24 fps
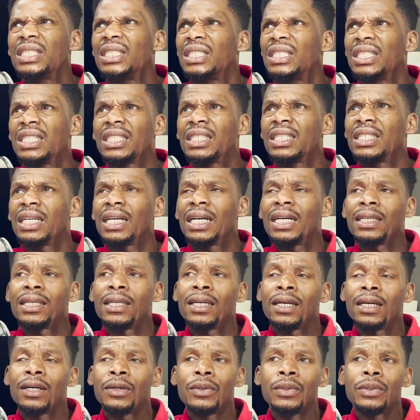Like a
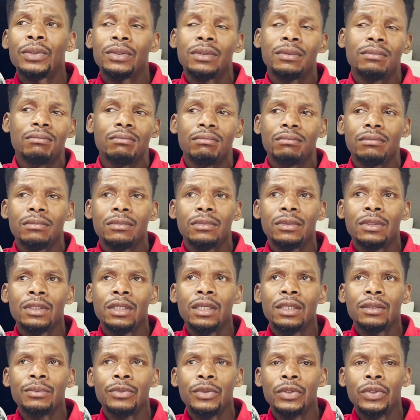year or
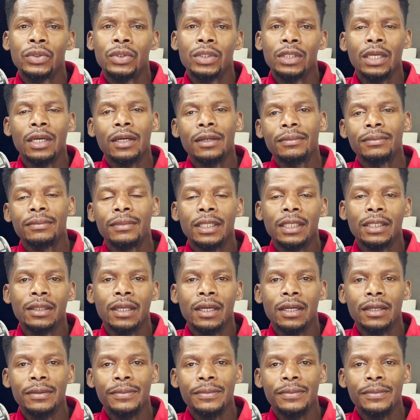and more, like that.